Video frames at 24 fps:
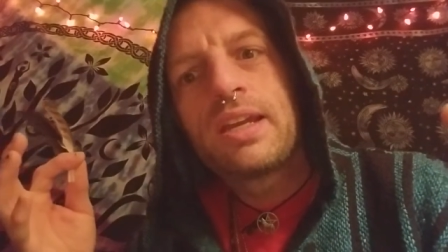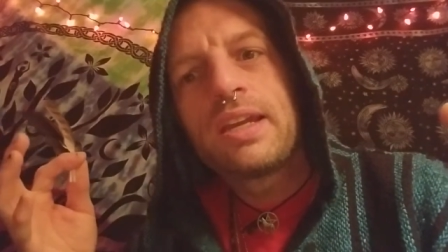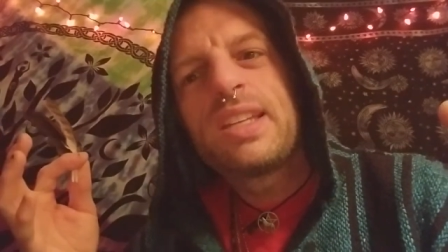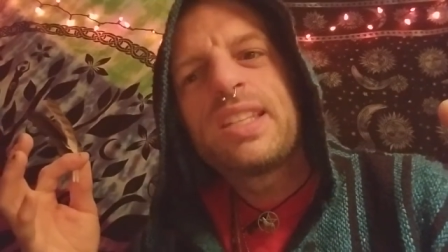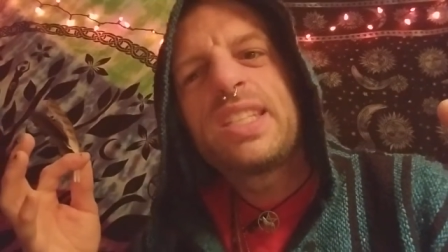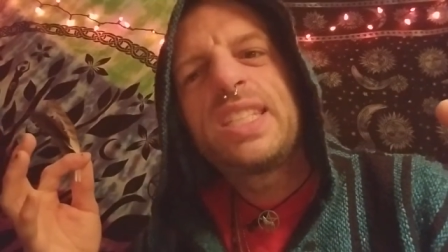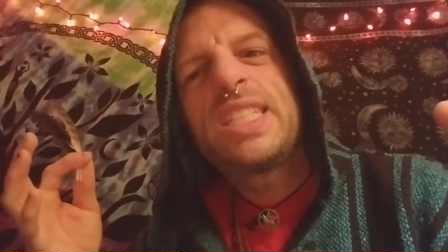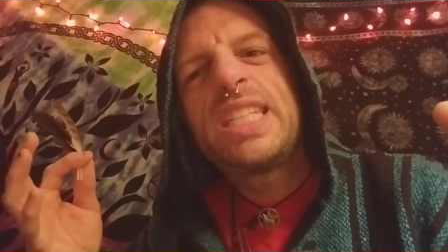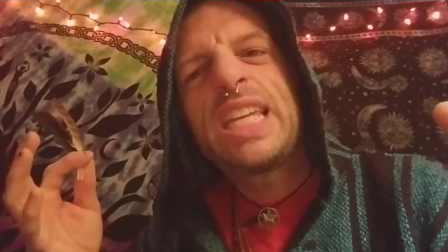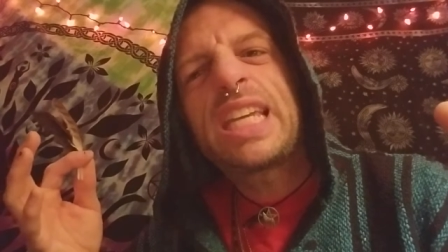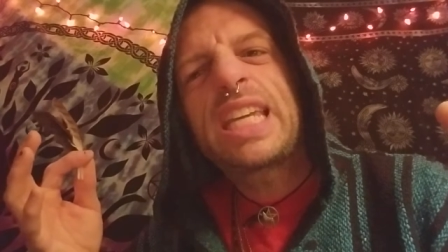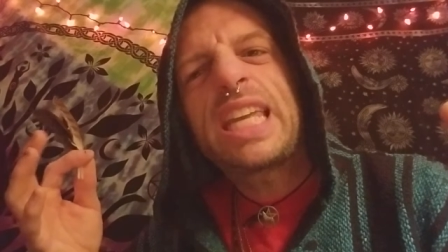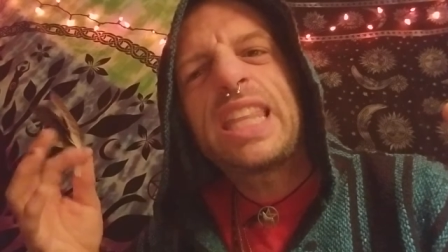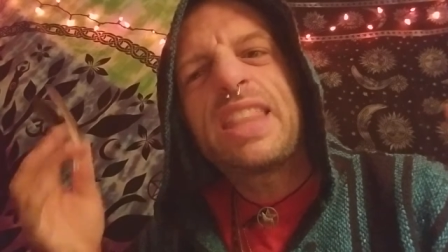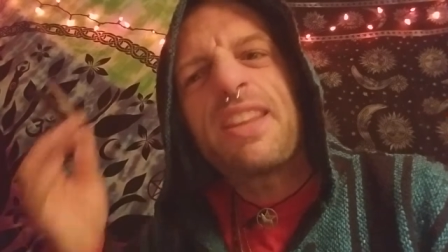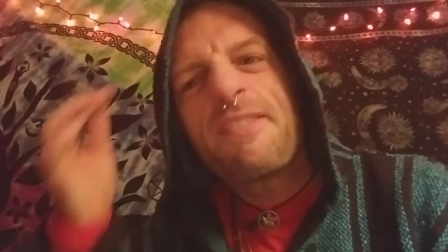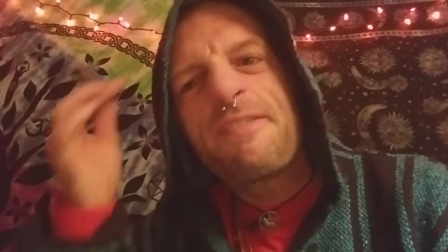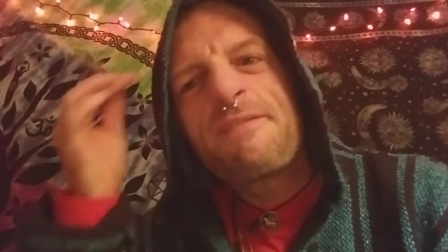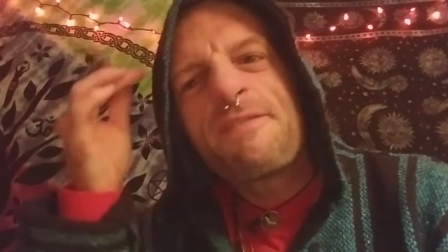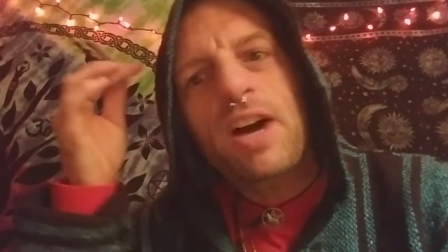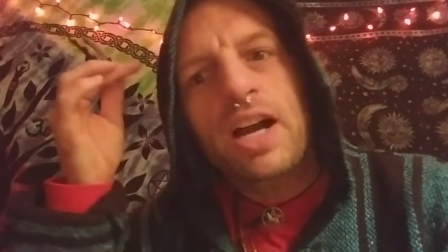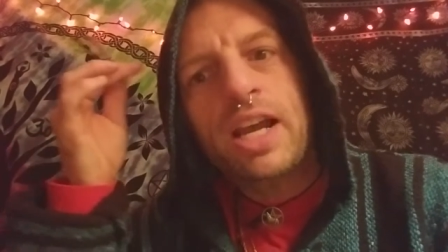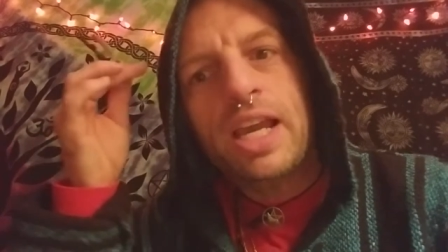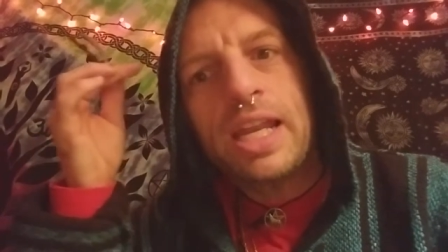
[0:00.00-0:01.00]
Sick in the
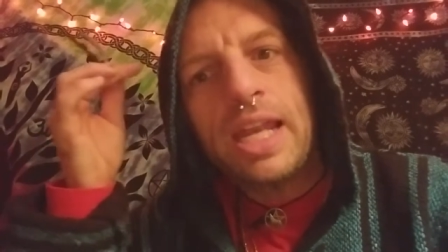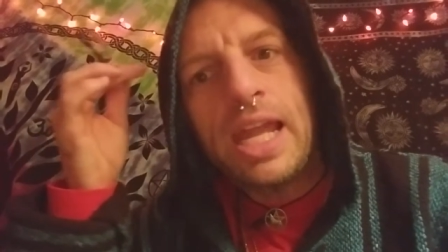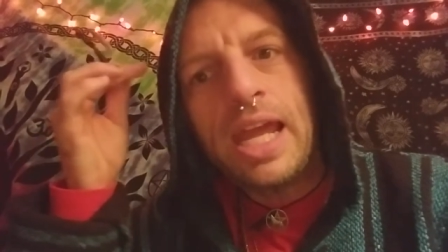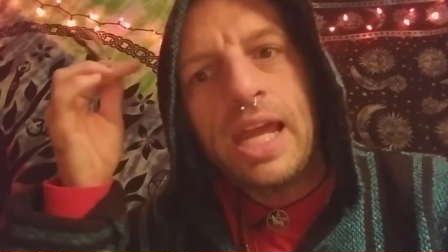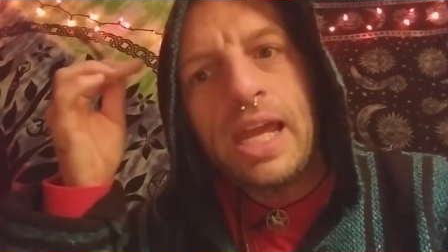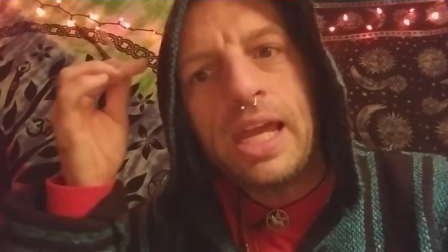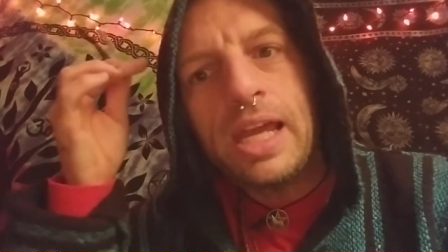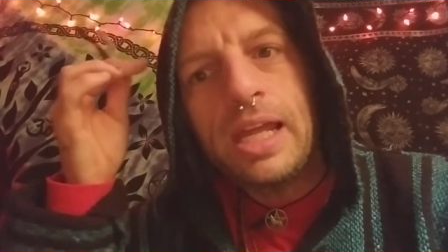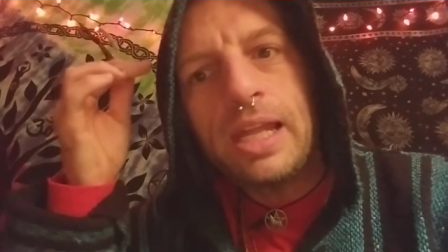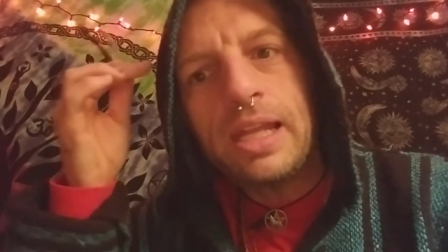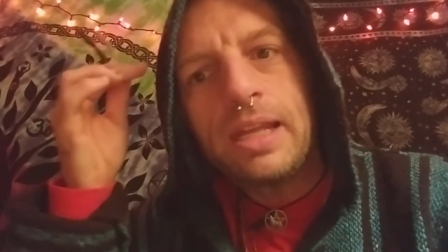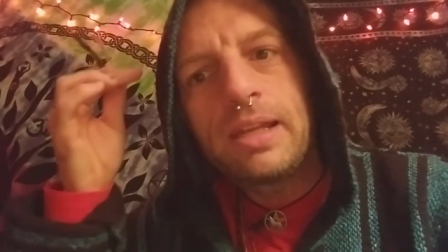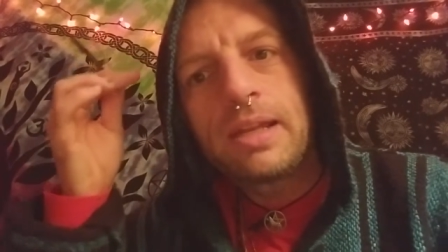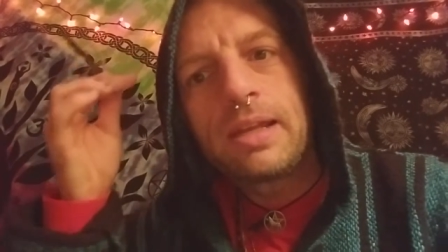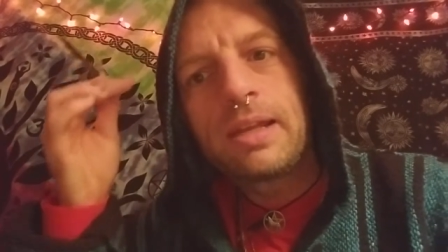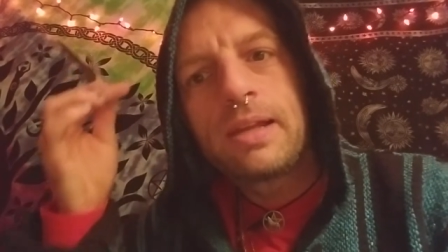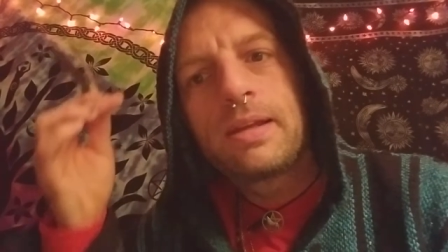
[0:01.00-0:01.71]
fucking head.